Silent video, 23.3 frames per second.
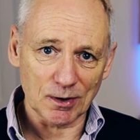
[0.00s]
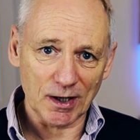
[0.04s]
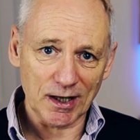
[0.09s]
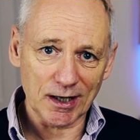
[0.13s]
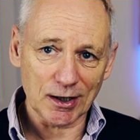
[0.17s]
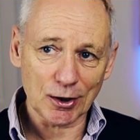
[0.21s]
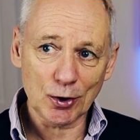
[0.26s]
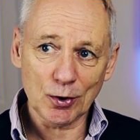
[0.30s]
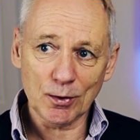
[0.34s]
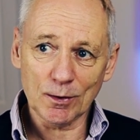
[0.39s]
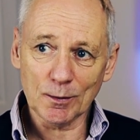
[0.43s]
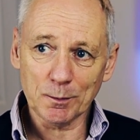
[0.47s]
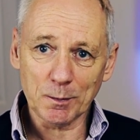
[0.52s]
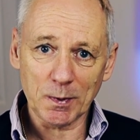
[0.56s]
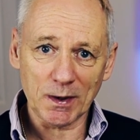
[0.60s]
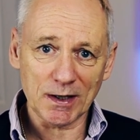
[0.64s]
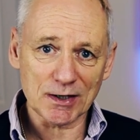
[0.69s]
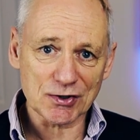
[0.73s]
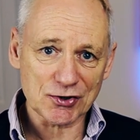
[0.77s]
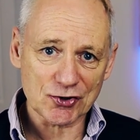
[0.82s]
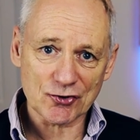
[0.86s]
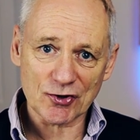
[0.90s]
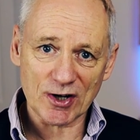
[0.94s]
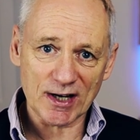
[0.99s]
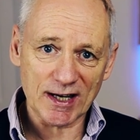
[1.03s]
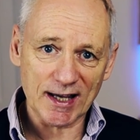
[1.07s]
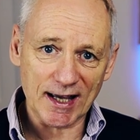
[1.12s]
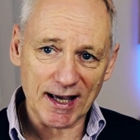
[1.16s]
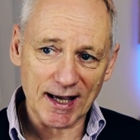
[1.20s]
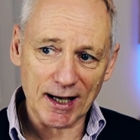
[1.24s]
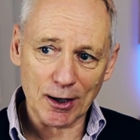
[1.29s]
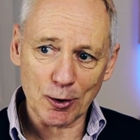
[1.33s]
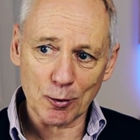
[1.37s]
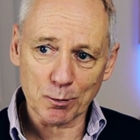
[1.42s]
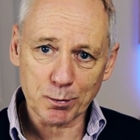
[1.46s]
It could be a straight
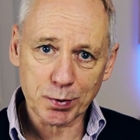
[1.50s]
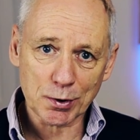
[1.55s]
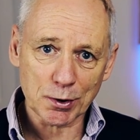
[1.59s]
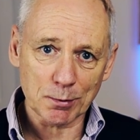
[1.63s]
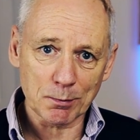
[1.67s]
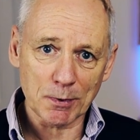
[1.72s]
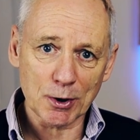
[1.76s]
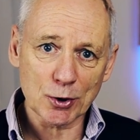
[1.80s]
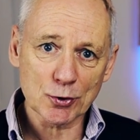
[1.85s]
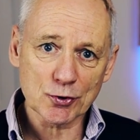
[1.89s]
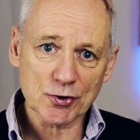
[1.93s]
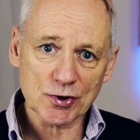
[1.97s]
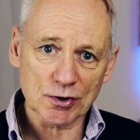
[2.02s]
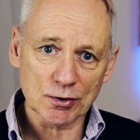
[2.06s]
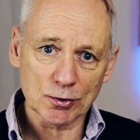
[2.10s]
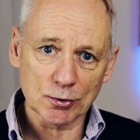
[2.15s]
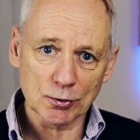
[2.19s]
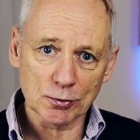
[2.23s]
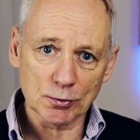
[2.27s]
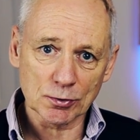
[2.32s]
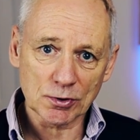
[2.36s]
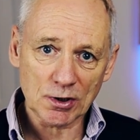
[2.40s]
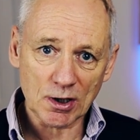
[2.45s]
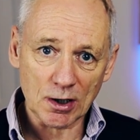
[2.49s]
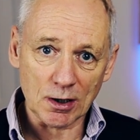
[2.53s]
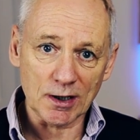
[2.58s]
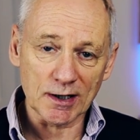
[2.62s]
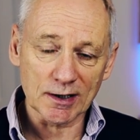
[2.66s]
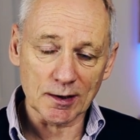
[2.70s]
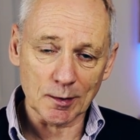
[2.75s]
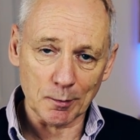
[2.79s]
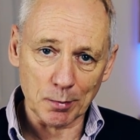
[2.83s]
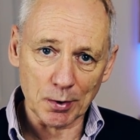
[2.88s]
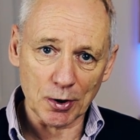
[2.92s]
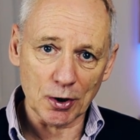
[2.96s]
out promotional
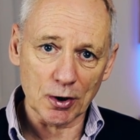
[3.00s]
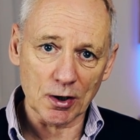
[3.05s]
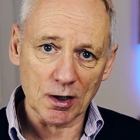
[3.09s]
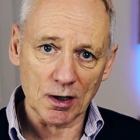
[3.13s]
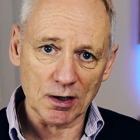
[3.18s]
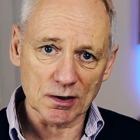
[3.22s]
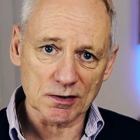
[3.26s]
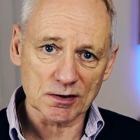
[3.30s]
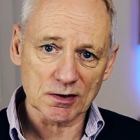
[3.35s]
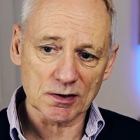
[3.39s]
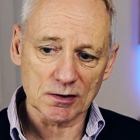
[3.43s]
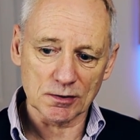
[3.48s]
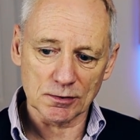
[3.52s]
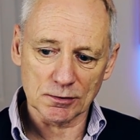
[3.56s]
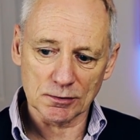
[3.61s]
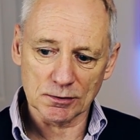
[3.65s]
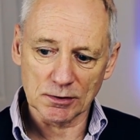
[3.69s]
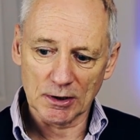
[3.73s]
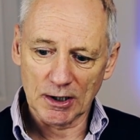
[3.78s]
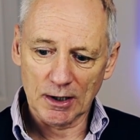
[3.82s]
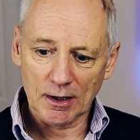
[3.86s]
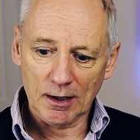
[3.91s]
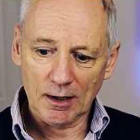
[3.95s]
kind of blog article